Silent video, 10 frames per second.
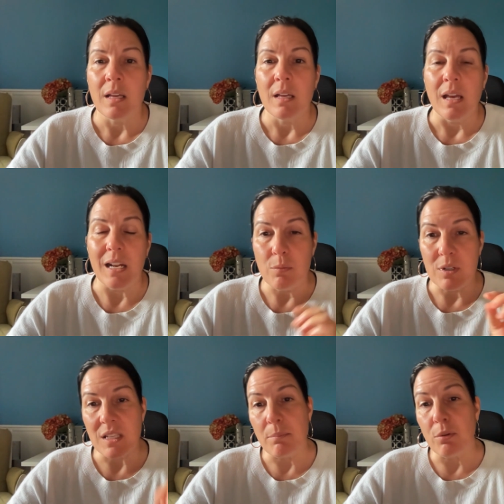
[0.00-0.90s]
and he was
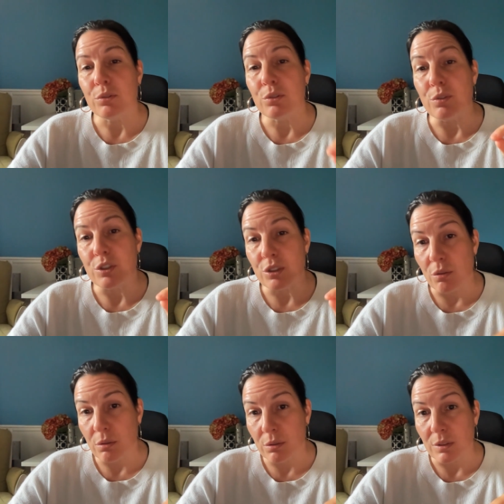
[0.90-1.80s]
able to
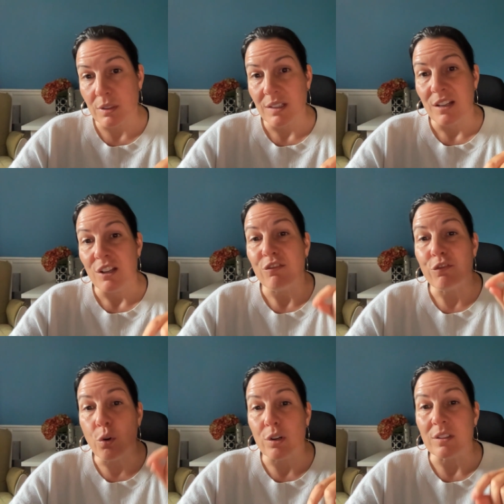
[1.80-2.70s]
sold
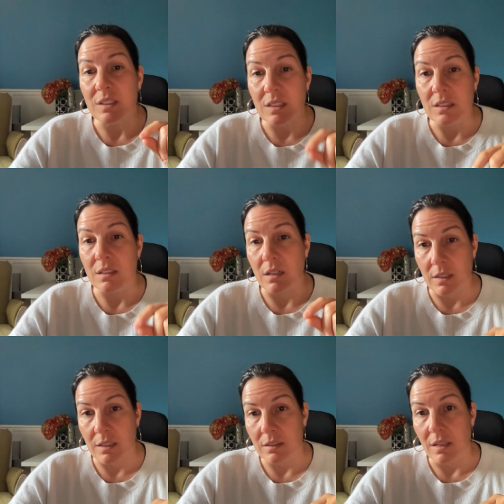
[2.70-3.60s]
14
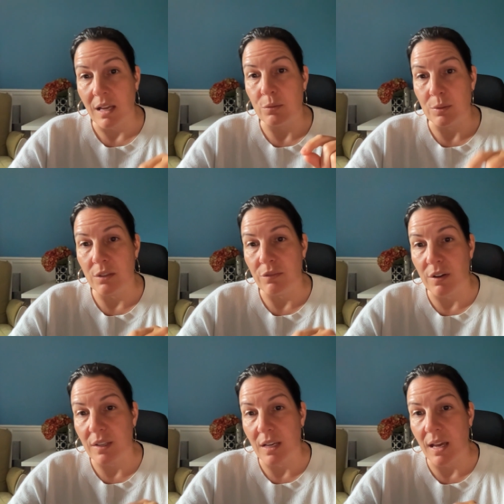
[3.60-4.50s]
clients at
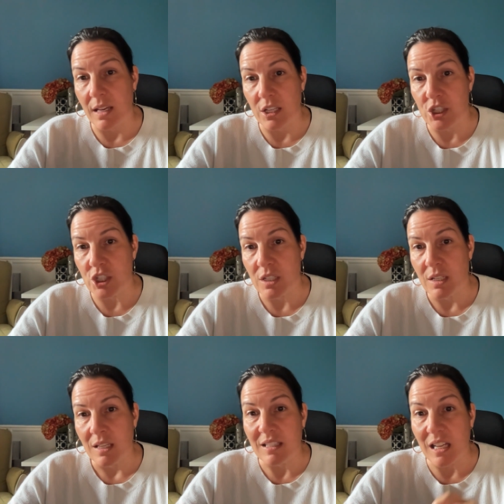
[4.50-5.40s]
25K each.
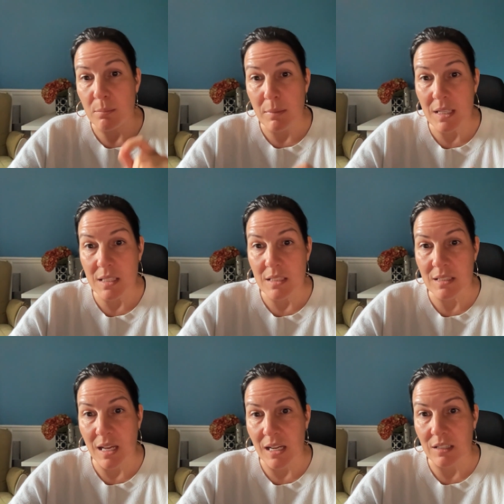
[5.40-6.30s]
That means
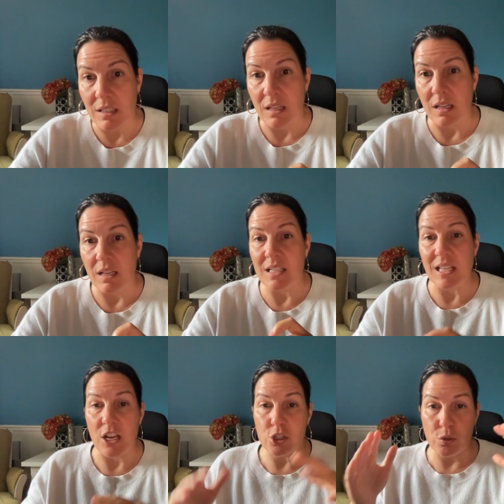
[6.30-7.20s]
that his
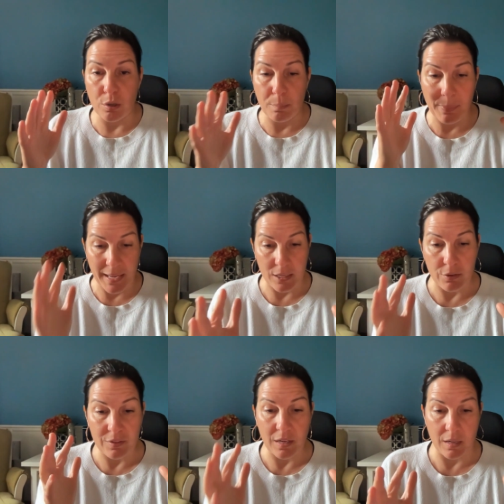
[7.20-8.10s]
actual bank
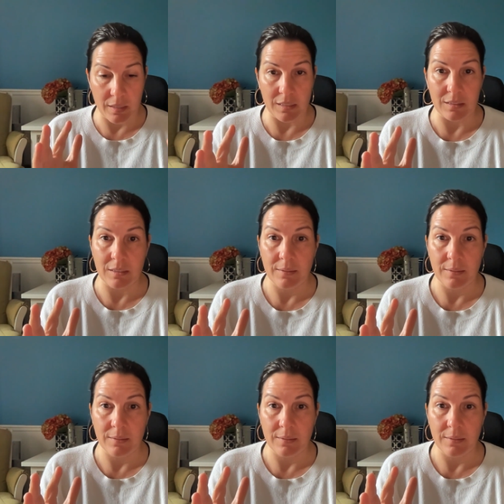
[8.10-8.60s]
of client,